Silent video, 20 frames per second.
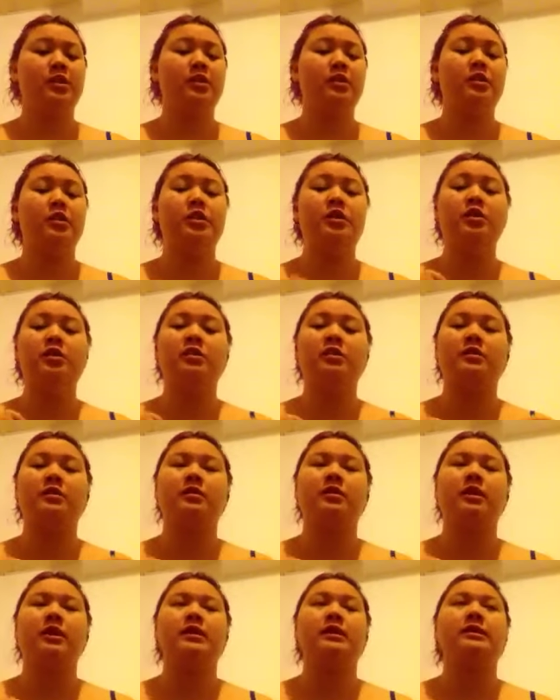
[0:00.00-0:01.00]
you,
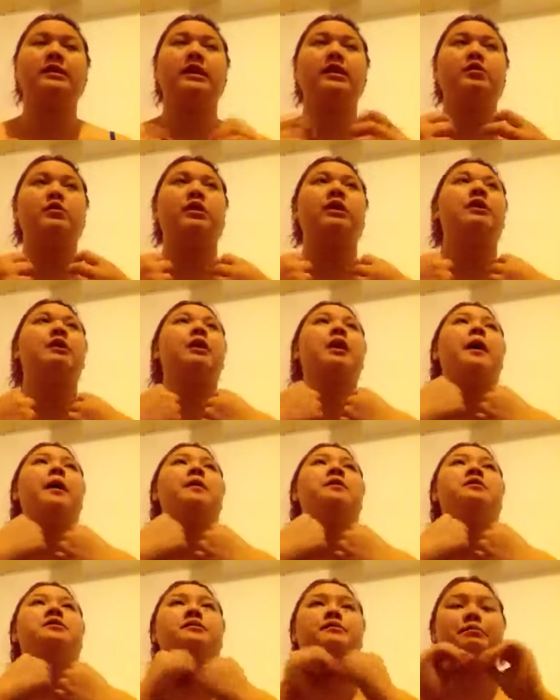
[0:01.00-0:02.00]
things that you can
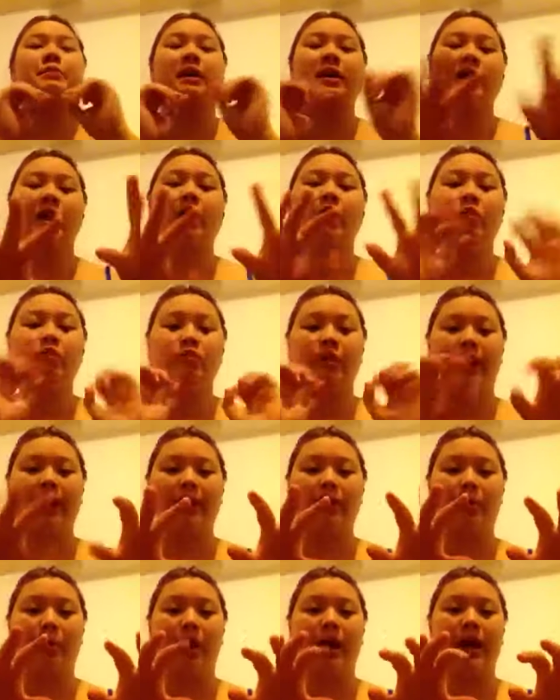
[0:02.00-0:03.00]
just pick out
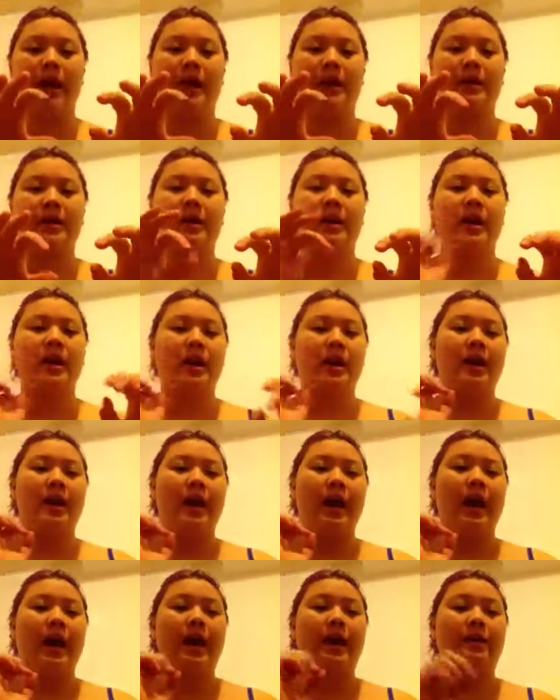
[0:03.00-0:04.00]
right away,
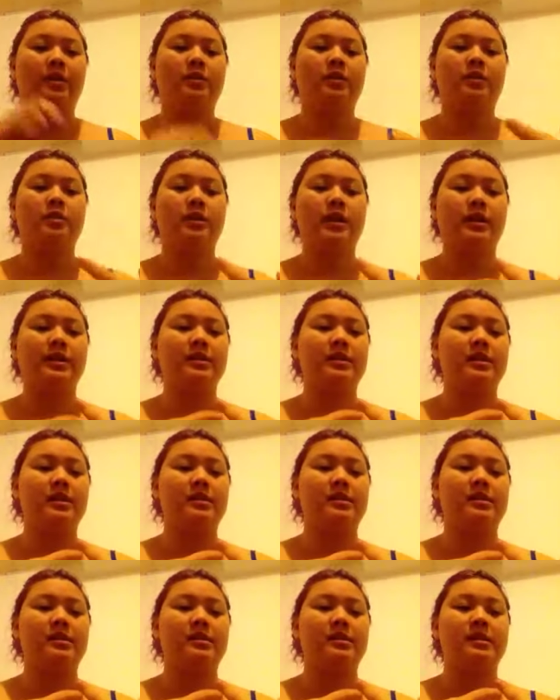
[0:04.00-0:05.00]
and you can
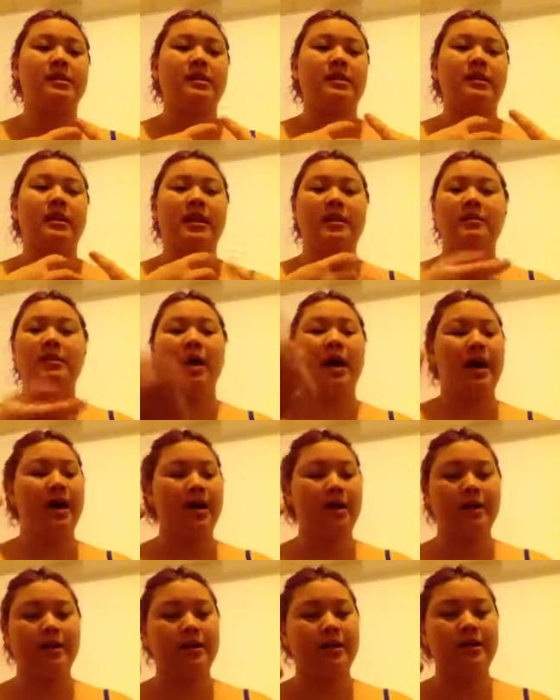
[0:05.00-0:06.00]
just keep
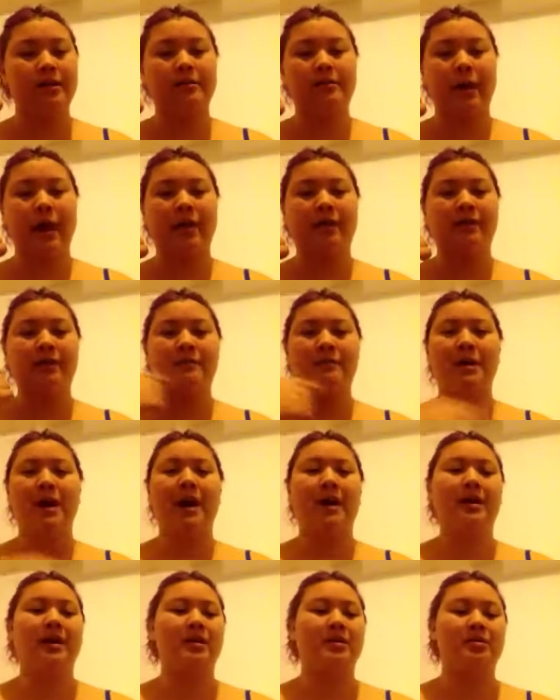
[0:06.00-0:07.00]
that in the back of your
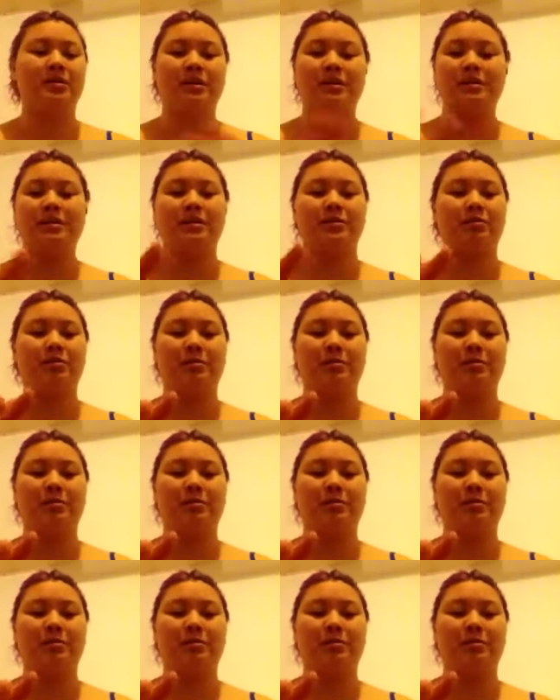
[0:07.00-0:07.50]
mind, and you can just